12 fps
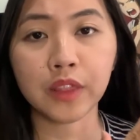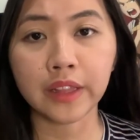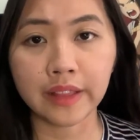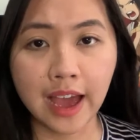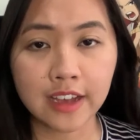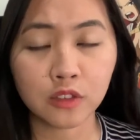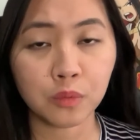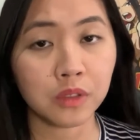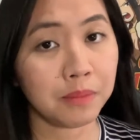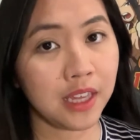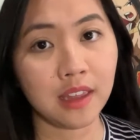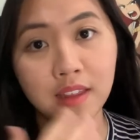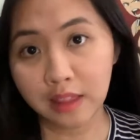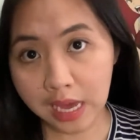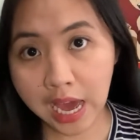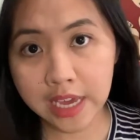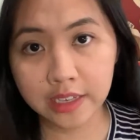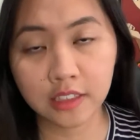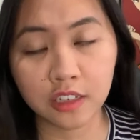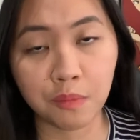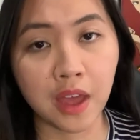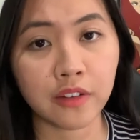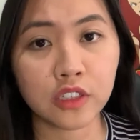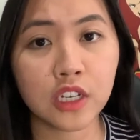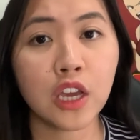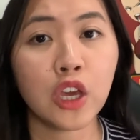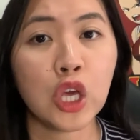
the last would be the highest amount.